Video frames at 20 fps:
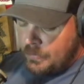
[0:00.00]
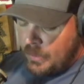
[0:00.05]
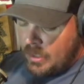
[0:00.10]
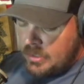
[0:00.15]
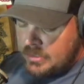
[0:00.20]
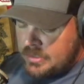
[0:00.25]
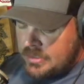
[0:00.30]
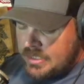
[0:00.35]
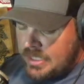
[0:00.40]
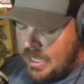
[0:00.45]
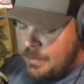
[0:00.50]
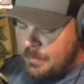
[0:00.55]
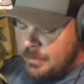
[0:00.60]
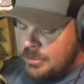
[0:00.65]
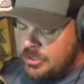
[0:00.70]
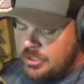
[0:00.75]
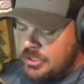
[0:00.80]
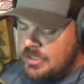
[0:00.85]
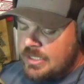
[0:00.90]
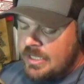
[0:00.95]

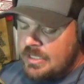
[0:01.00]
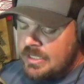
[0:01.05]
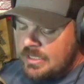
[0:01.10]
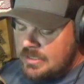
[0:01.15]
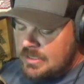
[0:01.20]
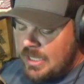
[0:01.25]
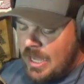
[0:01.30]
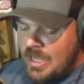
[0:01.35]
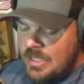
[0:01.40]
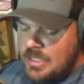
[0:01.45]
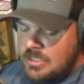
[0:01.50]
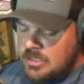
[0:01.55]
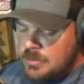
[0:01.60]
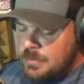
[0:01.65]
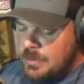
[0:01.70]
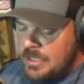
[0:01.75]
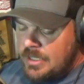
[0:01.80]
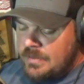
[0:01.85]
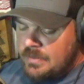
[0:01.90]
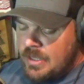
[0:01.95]
statement. She said, this guy doesn't
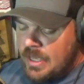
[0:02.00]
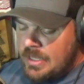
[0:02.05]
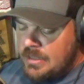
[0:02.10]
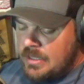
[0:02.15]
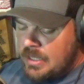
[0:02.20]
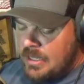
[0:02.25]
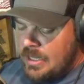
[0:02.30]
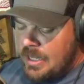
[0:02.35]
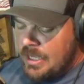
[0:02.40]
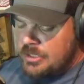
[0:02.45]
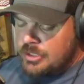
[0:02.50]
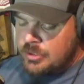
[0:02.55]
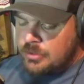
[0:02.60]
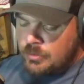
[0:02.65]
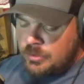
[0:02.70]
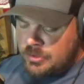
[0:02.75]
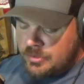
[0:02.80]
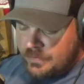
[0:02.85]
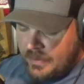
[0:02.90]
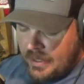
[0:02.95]
believe that the election
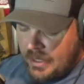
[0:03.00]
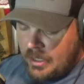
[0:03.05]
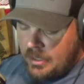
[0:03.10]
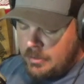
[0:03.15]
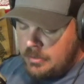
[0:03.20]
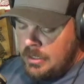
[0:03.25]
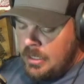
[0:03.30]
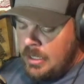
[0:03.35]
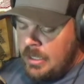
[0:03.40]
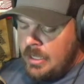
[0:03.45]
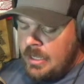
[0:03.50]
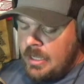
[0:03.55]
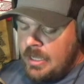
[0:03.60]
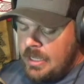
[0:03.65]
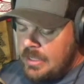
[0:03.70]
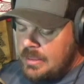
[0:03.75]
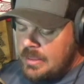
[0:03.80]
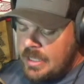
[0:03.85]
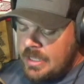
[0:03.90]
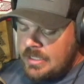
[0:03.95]
was fair.
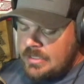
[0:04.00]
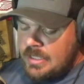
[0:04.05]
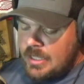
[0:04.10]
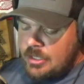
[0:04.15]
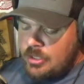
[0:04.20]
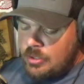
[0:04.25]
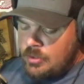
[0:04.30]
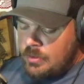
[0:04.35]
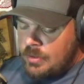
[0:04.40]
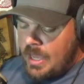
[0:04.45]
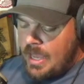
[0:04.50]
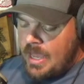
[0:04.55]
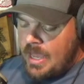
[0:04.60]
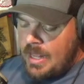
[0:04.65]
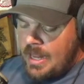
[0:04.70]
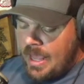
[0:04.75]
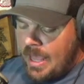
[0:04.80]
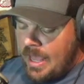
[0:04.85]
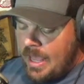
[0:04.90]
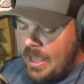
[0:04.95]
He thinks that you
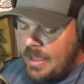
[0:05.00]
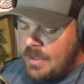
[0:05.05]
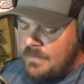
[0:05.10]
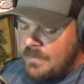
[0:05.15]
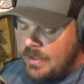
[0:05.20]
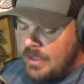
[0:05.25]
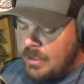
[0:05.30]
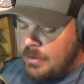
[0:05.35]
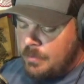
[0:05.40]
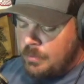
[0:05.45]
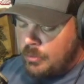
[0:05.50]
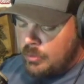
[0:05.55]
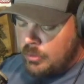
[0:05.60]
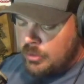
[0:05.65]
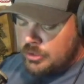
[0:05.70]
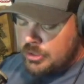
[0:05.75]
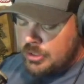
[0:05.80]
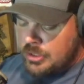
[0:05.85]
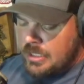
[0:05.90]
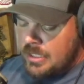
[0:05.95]
can't have an
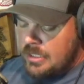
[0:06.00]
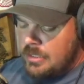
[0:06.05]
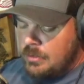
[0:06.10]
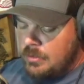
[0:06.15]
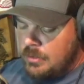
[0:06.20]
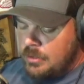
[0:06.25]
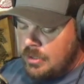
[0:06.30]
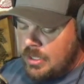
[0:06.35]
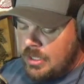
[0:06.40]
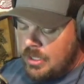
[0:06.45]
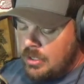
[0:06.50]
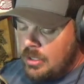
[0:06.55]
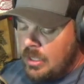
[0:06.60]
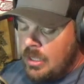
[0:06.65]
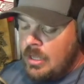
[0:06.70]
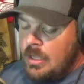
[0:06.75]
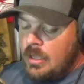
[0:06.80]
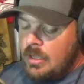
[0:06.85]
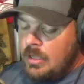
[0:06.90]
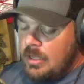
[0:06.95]
abortion in the...
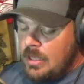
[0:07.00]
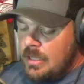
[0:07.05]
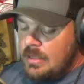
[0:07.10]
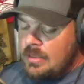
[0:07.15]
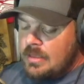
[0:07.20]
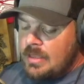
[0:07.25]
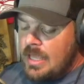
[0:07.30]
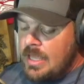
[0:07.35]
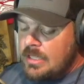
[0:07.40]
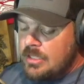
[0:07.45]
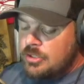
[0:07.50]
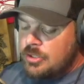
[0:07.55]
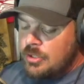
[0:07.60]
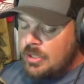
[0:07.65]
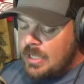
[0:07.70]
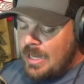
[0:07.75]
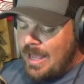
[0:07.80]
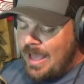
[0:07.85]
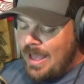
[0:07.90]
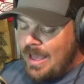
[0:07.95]
He thinks you
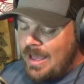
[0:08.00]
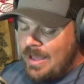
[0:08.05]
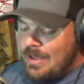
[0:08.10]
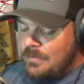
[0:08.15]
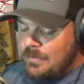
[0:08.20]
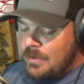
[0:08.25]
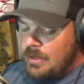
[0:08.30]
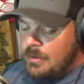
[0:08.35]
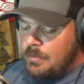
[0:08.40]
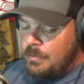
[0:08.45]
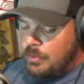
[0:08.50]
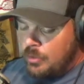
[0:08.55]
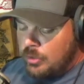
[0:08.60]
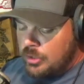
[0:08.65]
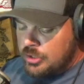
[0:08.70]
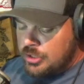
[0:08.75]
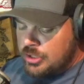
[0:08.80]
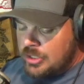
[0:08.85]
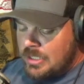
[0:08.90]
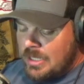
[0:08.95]
can have an
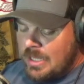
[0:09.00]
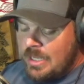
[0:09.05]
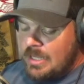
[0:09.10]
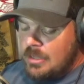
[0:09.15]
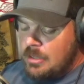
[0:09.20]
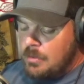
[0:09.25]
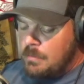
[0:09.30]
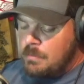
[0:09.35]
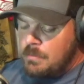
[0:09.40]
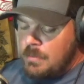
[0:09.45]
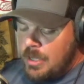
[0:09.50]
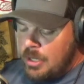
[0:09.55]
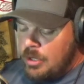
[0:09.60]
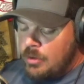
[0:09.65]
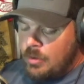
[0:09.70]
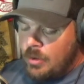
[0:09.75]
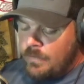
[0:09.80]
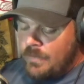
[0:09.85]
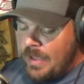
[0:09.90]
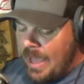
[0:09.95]
abortion in the
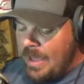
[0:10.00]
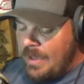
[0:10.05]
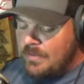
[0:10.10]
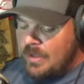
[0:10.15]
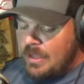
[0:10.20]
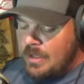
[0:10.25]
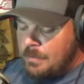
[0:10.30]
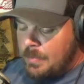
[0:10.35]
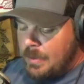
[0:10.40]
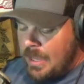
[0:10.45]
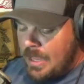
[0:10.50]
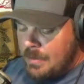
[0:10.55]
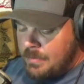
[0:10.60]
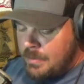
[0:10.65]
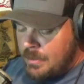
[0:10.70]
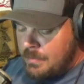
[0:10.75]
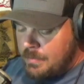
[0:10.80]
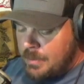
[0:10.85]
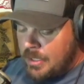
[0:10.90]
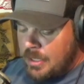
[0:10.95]
middle of having a
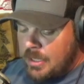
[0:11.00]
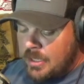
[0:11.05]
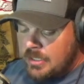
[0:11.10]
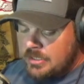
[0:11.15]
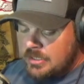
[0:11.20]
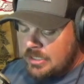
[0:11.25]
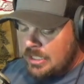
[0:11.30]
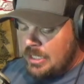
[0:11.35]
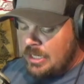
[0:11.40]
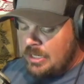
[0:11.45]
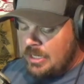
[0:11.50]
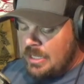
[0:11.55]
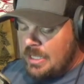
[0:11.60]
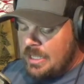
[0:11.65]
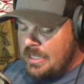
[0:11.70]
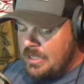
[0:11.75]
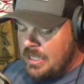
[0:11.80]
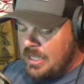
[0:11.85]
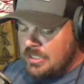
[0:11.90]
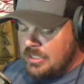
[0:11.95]
baby because clearly he
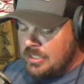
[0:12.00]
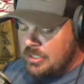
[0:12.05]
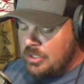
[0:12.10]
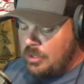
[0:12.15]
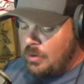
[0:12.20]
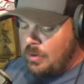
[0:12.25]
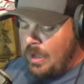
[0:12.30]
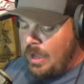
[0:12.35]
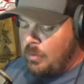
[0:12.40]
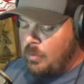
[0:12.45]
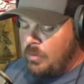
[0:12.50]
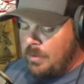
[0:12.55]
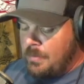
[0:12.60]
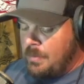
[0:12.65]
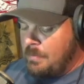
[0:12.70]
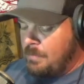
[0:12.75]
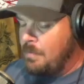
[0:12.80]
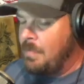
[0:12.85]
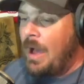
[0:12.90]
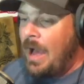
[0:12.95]
doesn't know how
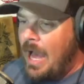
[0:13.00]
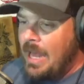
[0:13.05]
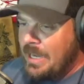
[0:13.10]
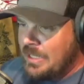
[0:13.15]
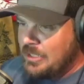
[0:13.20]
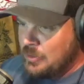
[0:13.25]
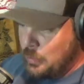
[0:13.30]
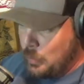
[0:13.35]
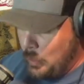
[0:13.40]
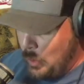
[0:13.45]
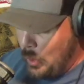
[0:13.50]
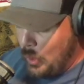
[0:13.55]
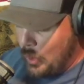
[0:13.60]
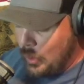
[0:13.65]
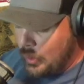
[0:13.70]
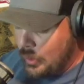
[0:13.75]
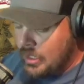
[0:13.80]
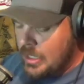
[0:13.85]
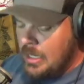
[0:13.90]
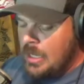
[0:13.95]
women's bodies
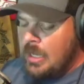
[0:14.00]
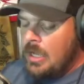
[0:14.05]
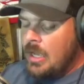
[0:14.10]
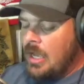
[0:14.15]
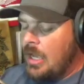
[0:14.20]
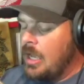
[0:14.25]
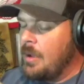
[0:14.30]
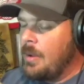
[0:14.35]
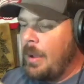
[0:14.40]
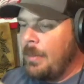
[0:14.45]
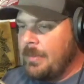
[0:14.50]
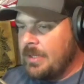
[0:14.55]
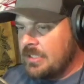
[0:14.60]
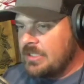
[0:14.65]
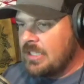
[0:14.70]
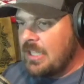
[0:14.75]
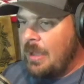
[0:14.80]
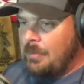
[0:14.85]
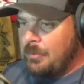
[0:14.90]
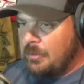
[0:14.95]
work. I'm going to
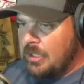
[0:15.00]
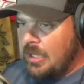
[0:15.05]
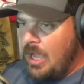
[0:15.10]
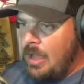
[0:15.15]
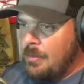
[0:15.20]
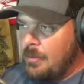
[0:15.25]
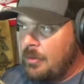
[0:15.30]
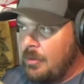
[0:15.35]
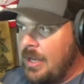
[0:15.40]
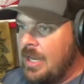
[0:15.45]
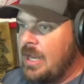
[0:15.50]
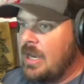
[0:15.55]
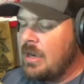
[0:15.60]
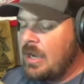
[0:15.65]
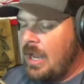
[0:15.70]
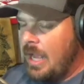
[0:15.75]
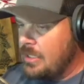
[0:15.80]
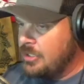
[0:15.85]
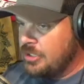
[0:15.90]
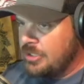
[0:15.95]
stop on the comment right there.
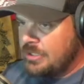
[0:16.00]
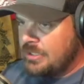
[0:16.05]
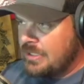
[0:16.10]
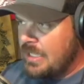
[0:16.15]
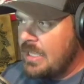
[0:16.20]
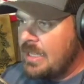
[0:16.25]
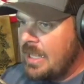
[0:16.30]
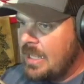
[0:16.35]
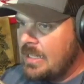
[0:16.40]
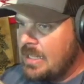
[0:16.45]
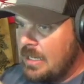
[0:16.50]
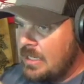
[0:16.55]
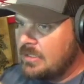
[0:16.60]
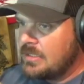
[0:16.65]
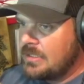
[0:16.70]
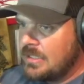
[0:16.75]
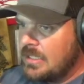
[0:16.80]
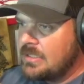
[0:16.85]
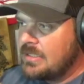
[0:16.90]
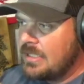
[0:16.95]
I just said that. There's
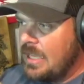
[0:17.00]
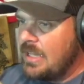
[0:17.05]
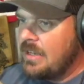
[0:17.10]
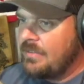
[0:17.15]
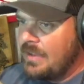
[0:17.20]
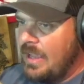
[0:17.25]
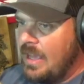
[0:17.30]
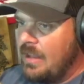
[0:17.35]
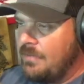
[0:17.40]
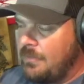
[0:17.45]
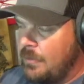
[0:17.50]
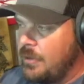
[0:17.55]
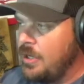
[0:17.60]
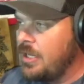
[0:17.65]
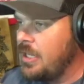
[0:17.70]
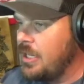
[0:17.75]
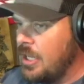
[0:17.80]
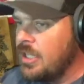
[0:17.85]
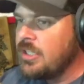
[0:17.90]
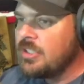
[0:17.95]
the state of California
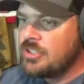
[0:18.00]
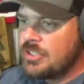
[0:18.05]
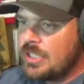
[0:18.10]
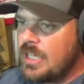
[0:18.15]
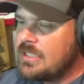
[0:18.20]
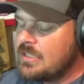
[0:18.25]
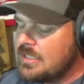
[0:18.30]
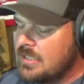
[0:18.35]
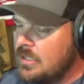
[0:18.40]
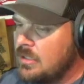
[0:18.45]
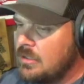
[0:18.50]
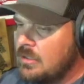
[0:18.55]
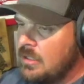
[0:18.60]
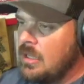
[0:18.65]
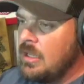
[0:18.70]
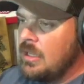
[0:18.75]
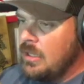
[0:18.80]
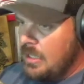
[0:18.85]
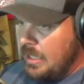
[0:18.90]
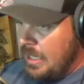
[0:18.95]
and other states in
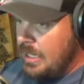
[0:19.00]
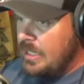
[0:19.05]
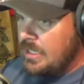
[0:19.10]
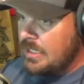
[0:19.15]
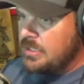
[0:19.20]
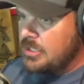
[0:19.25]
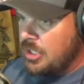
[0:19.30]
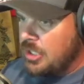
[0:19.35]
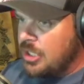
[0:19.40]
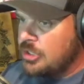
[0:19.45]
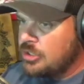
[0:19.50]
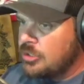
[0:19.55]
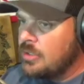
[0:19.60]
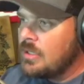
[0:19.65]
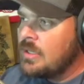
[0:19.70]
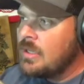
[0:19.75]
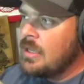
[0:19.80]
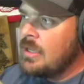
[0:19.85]
this country